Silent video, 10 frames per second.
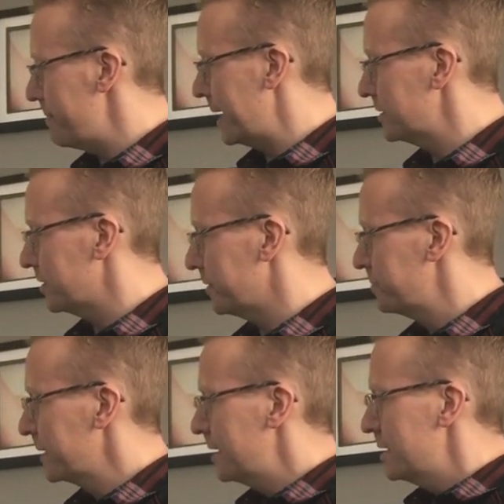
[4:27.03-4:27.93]
mental.
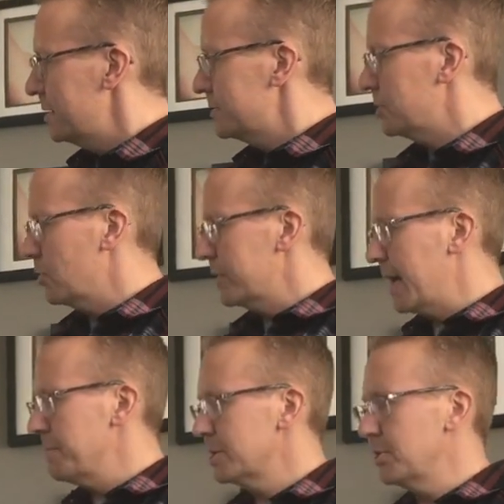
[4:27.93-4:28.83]
So
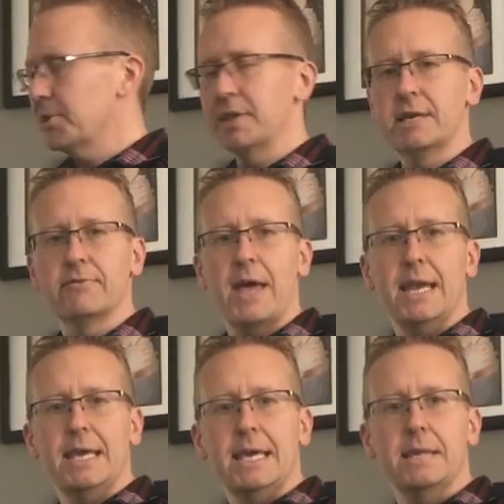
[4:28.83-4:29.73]
chemical, think of
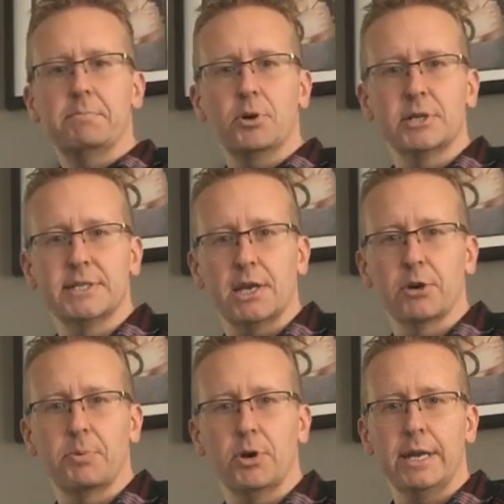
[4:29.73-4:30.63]
any inputs that
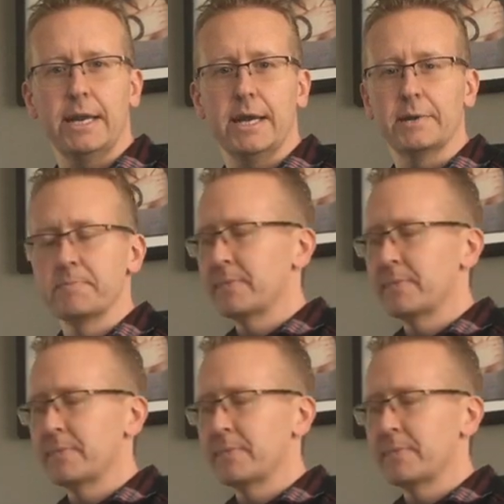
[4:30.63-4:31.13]
you're putting in.